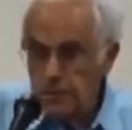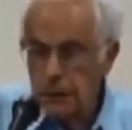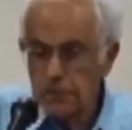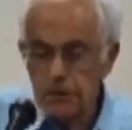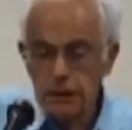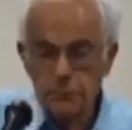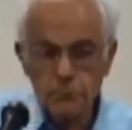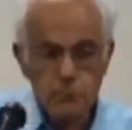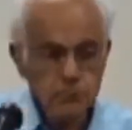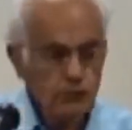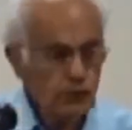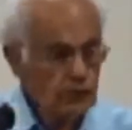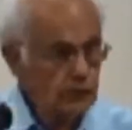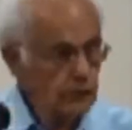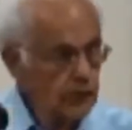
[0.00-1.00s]
in
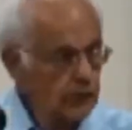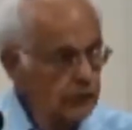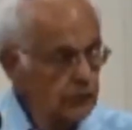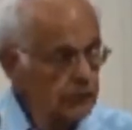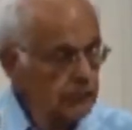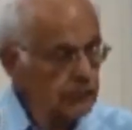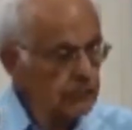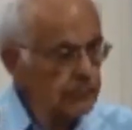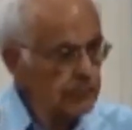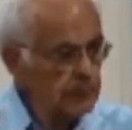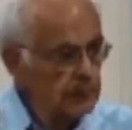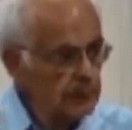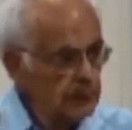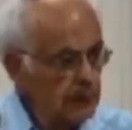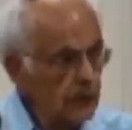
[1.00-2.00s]
2 generations.
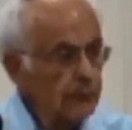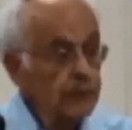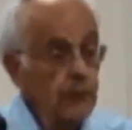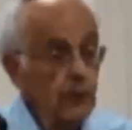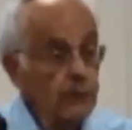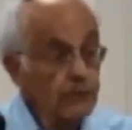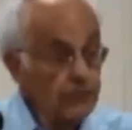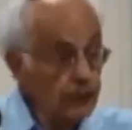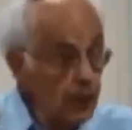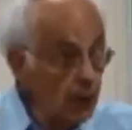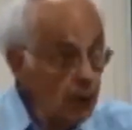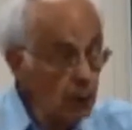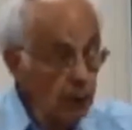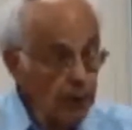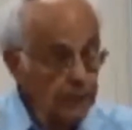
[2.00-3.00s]
From
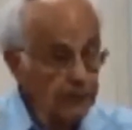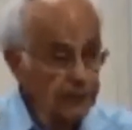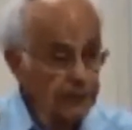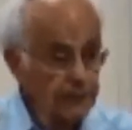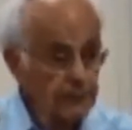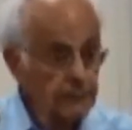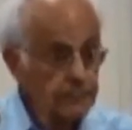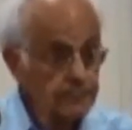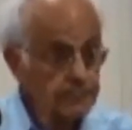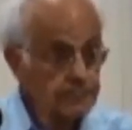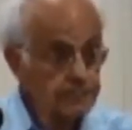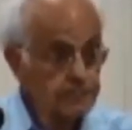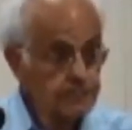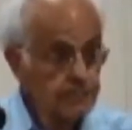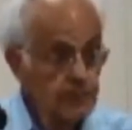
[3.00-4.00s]
4 wives.
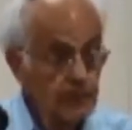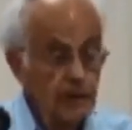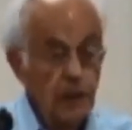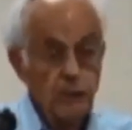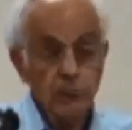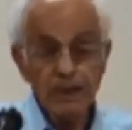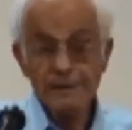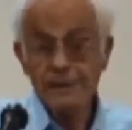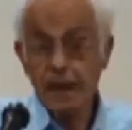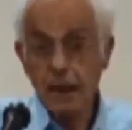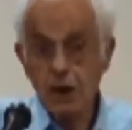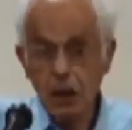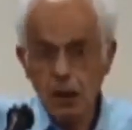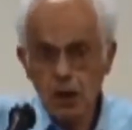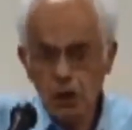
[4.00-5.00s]
But
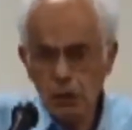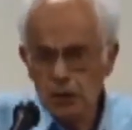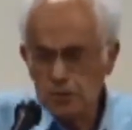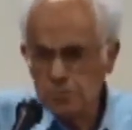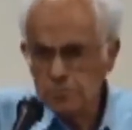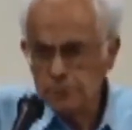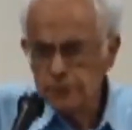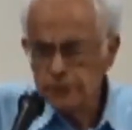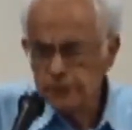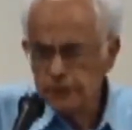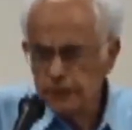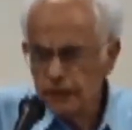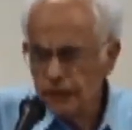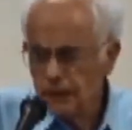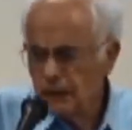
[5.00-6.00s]
Nahor,
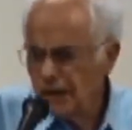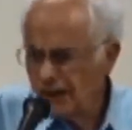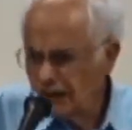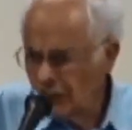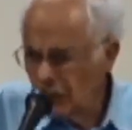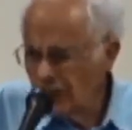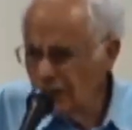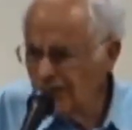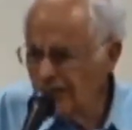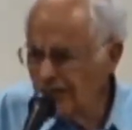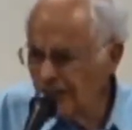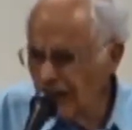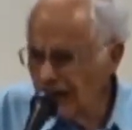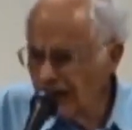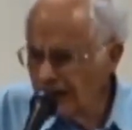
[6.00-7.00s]
the
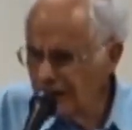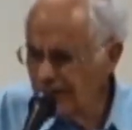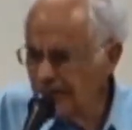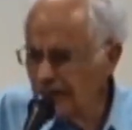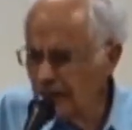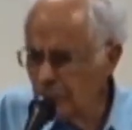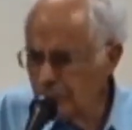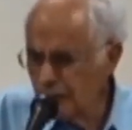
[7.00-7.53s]
non-Zionist